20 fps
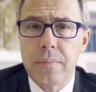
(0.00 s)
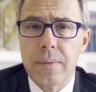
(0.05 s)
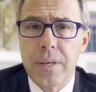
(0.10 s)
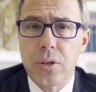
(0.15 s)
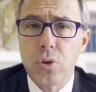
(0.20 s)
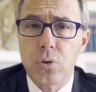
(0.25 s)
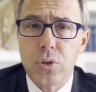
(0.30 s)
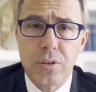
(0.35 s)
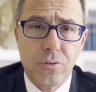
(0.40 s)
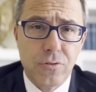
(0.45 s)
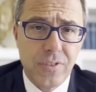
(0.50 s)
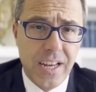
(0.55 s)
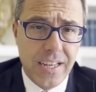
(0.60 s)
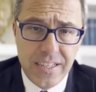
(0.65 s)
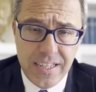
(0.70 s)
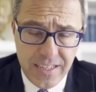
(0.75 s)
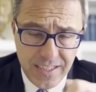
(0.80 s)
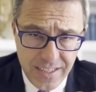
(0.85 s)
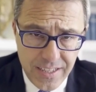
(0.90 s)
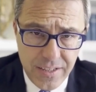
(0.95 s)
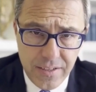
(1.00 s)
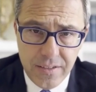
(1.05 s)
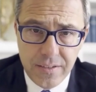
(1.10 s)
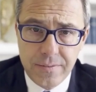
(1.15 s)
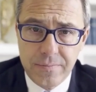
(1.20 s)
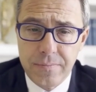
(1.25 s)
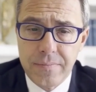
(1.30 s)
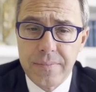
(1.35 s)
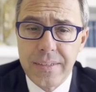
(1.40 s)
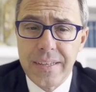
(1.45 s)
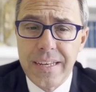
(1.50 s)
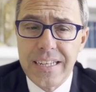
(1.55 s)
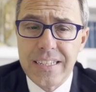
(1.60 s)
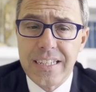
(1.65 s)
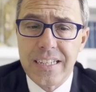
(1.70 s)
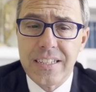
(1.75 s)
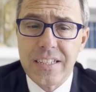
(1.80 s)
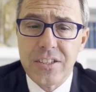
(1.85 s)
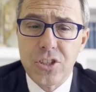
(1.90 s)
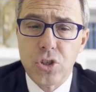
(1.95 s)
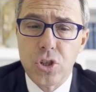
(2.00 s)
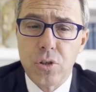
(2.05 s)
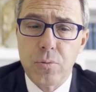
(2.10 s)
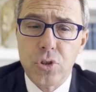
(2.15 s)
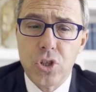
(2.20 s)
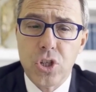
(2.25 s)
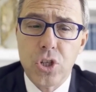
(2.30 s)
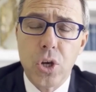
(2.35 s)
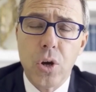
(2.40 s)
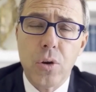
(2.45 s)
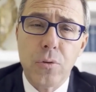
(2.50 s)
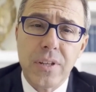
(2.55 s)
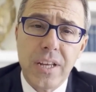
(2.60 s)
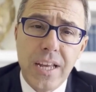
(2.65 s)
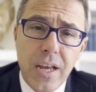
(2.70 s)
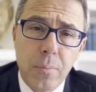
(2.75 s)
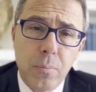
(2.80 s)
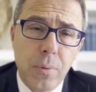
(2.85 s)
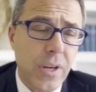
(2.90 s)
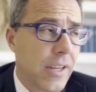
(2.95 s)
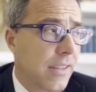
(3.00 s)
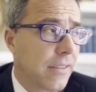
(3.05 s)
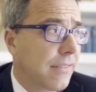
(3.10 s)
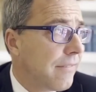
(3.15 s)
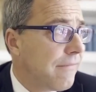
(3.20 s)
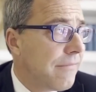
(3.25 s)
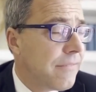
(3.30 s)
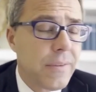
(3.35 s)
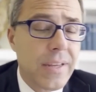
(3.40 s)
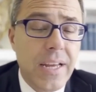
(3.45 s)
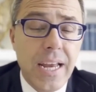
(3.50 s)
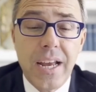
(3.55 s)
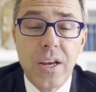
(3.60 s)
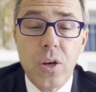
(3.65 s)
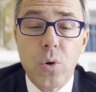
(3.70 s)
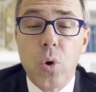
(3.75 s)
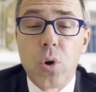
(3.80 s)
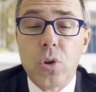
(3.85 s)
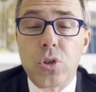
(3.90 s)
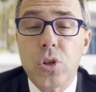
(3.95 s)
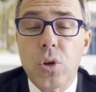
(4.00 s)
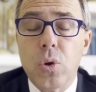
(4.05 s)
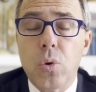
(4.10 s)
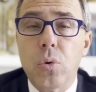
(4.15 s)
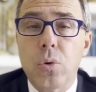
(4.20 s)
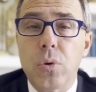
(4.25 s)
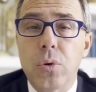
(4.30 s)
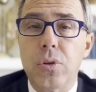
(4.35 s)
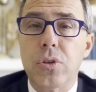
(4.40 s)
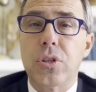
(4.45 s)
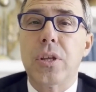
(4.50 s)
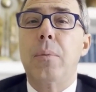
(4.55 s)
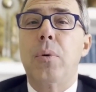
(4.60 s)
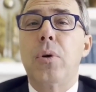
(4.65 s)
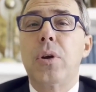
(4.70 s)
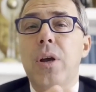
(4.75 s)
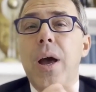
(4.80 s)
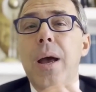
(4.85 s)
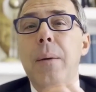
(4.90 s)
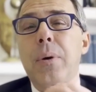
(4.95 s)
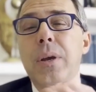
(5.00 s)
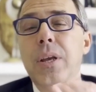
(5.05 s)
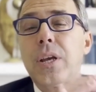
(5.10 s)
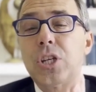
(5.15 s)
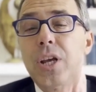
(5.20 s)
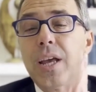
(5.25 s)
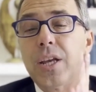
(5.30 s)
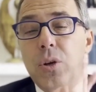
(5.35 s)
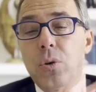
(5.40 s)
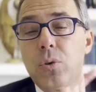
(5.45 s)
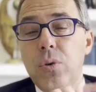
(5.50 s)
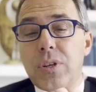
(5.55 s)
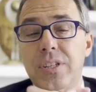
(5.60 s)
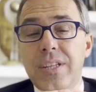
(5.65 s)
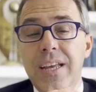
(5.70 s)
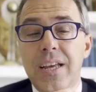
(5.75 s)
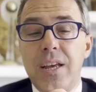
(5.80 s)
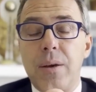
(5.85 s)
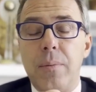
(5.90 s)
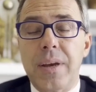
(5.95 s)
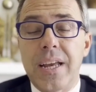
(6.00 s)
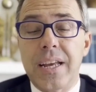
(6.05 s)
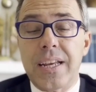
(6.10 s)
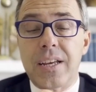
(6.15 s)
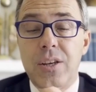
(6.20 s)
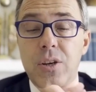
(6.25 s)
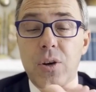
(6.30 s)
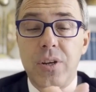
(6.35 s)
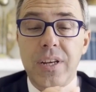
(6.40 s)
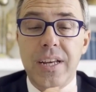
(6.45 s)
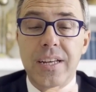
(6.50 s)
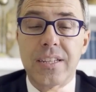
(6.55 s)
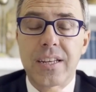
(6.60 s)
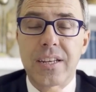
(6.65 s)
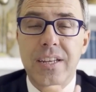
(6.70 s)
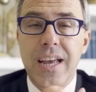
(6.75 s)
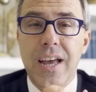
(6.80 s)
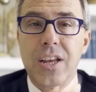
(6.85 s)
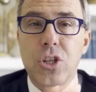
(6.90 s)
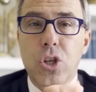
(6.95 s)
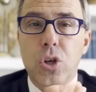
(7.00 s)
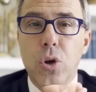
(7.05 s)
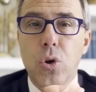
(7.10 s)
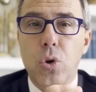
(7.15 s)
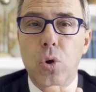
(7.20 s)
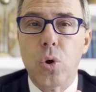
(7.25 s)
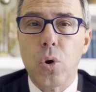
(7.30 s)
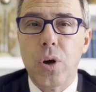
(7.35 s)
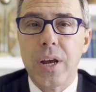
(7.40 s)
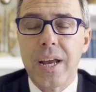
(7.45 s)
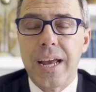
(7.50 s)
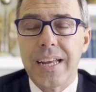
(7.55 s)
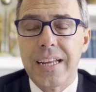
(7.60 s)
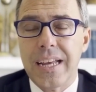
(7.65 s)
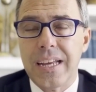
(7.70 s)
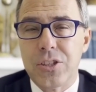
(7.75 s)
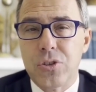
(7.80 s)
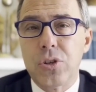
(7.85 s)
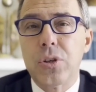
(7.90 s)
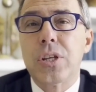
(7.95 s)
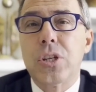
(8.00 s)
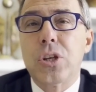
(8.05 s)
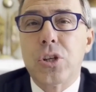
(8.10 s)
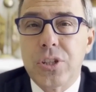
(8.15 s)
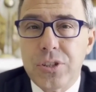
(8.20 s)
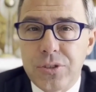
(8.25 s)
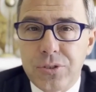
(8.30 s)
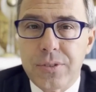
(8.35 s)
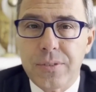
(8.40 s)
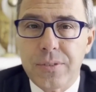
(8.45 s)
you can find it here in the description of the number. And also subscribe to the channel to stay updated on international law and extradition.